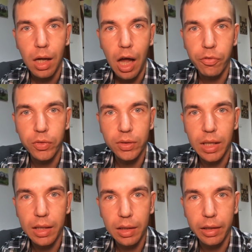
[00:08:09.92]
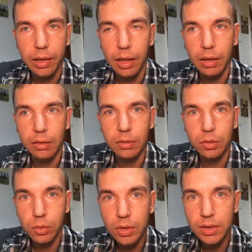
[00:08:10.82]
After that I can
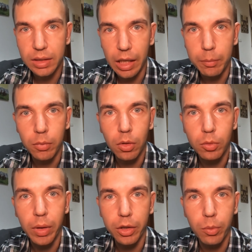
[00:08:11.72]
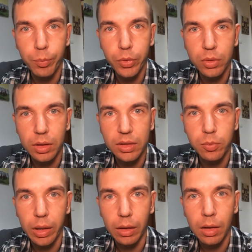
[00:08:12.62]
do the same on my computer as
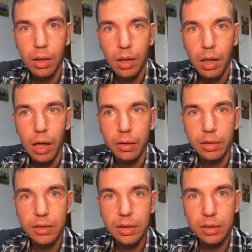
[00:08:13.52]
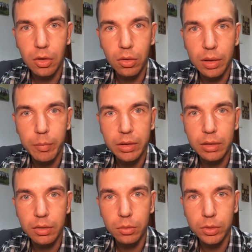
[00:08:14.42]
well. And this is not
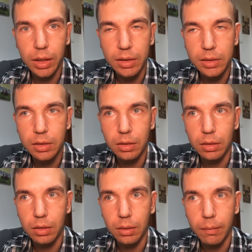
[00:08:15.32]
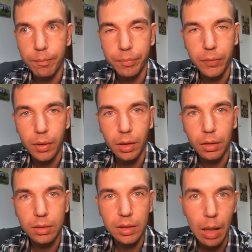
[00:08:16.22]
limited to just
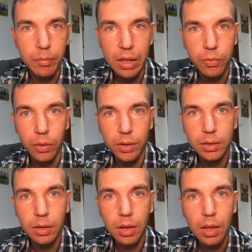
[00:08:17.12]
some networks.